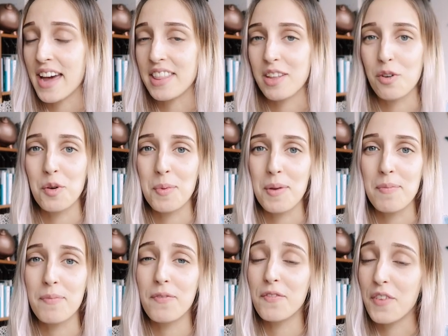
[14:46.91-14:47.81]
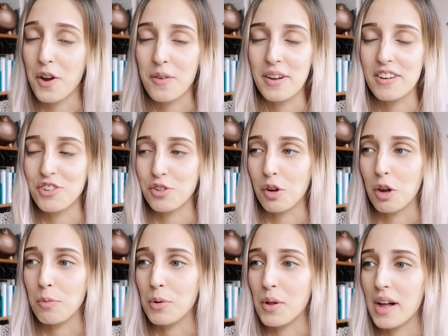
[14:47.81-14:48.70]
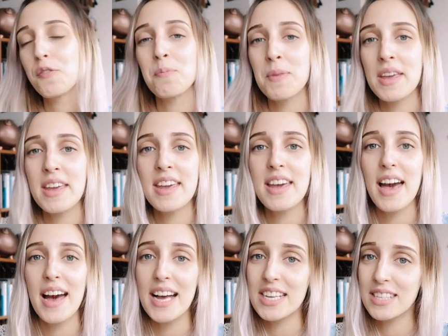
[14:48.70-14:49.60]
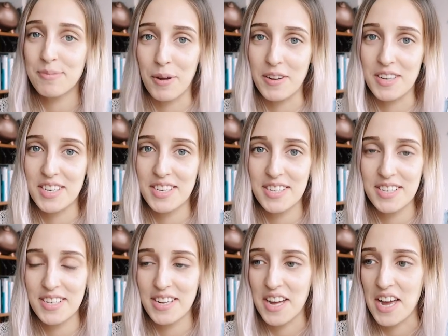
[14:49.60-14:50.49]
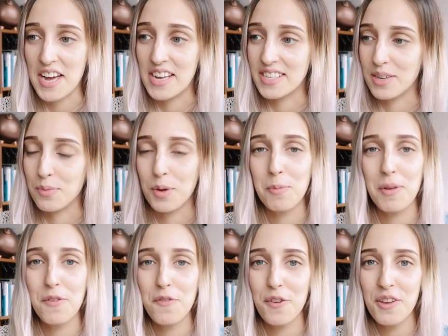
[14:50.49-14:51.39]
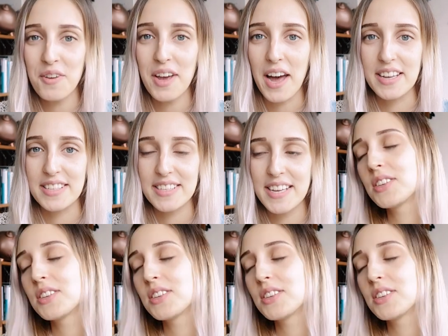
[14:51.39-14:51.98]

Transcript: yeah, that will be very enjoyable for me as much as it will be for you guys.